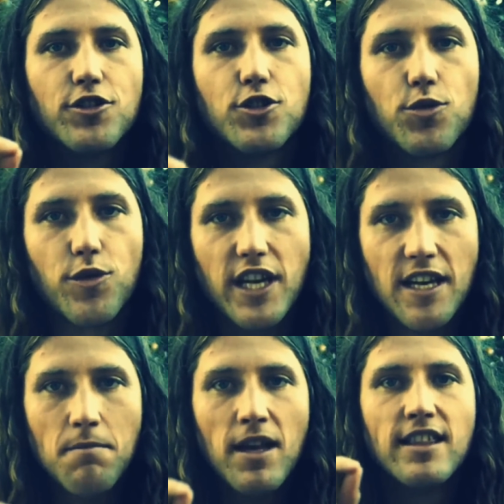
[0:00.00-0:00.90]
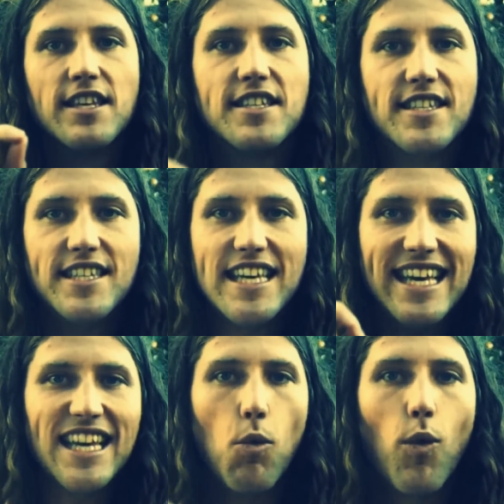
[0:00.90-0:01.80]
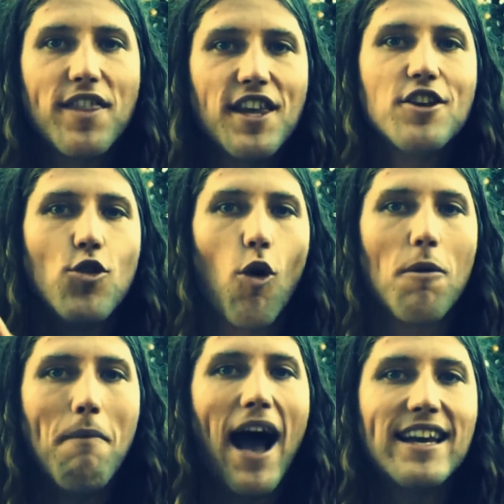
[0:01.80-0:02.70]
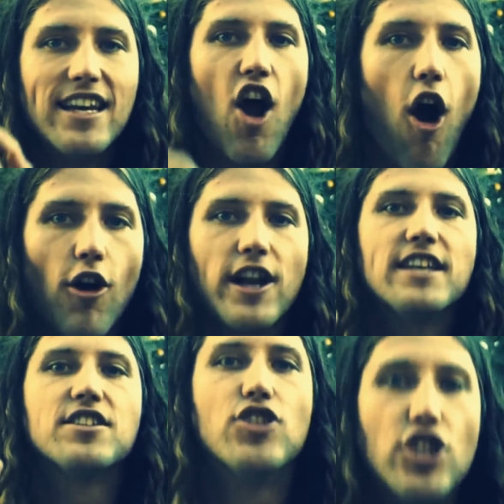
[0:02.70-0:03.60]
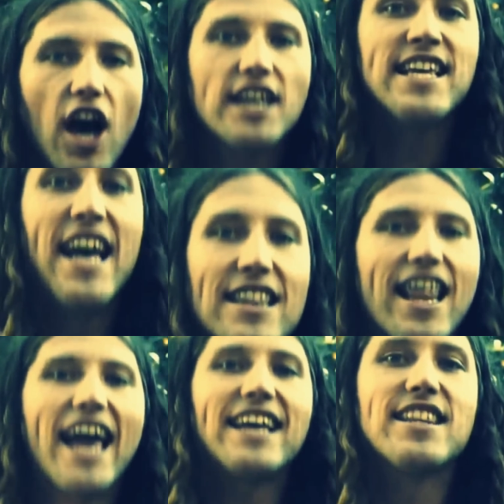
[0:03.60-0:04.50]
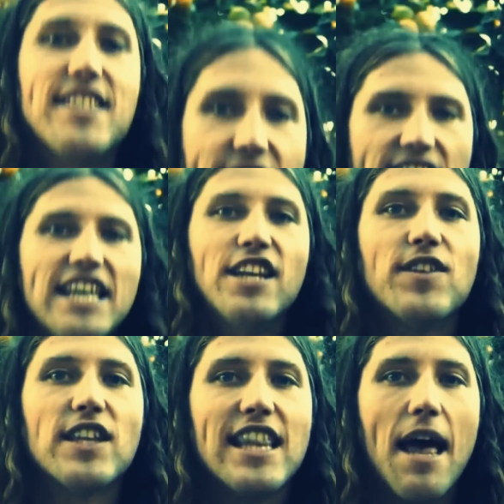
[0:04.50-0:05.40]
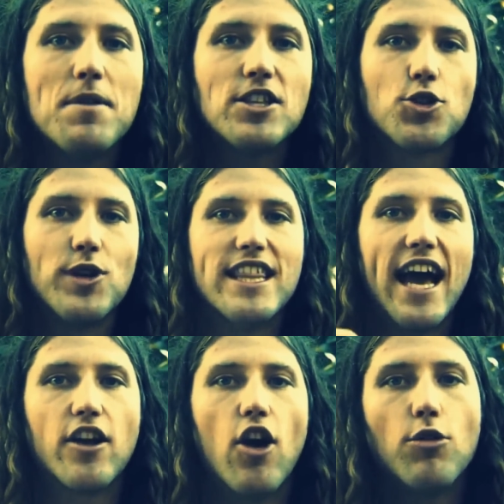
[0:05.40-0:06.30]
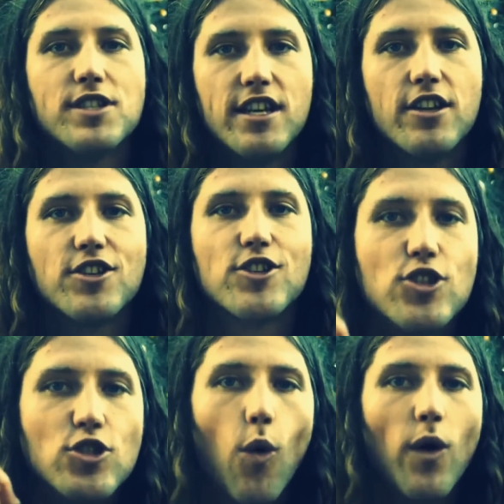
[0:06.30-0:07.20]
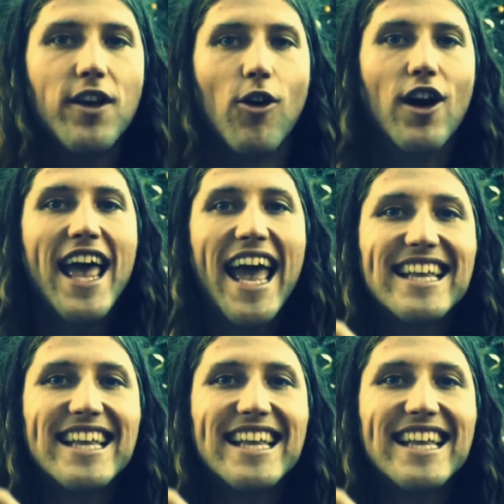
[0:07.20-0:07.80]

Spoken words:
Your dream, the seed within your mind and heart, is just like the seed of a lemon tree that goes into the soil.